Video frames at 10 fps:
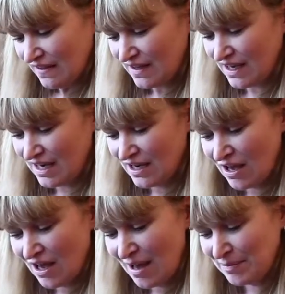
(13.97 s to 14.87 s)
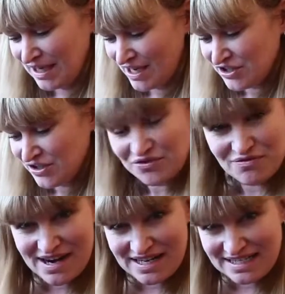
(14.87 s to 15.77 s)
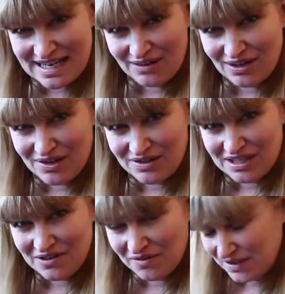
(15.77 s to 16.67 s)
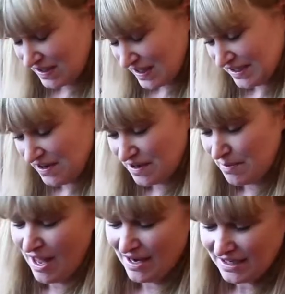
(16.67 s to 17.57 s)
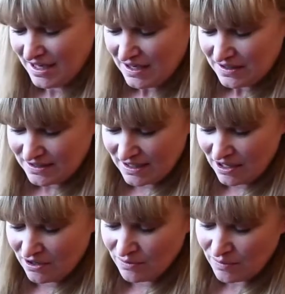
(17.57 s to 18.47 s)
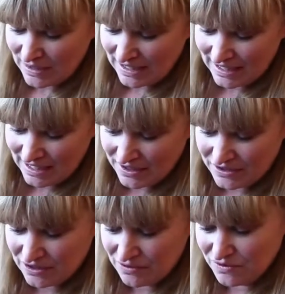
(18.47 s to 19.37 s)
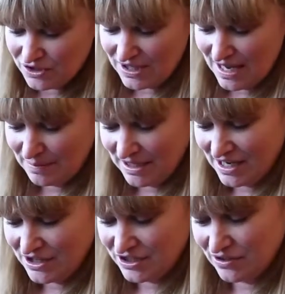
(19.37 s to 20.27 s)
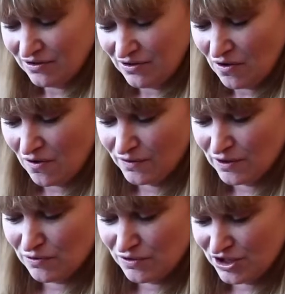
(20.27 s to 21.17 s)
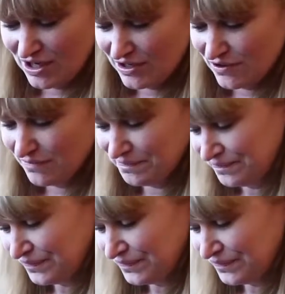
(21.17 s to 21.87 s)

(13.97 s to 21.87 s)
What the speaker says: The application is already downloaded onto this iPad, so we click to launch the application on the launch icon.